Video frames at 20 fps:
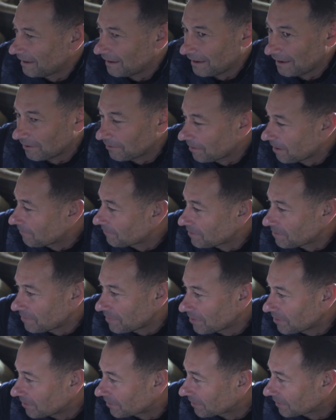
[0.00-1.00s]
I don't have any
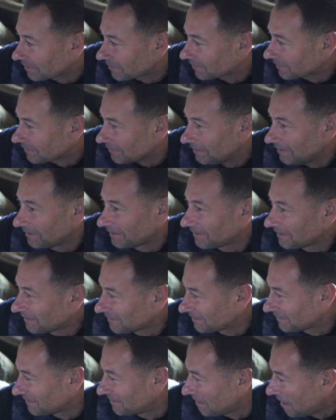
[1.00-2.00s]
milk.
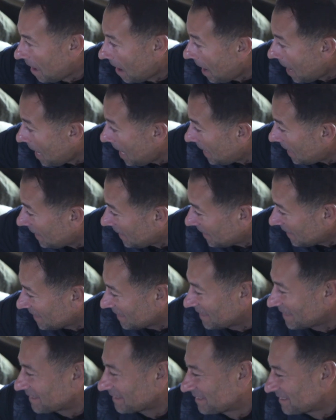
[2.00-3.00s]
hey,
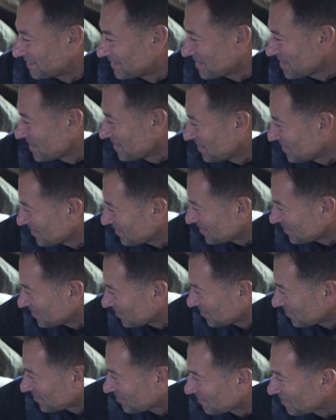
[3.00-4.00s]
you're a
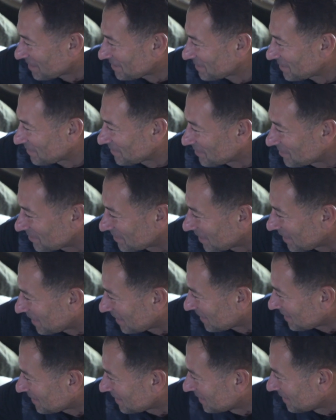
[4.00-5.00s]
little aggressive little guy.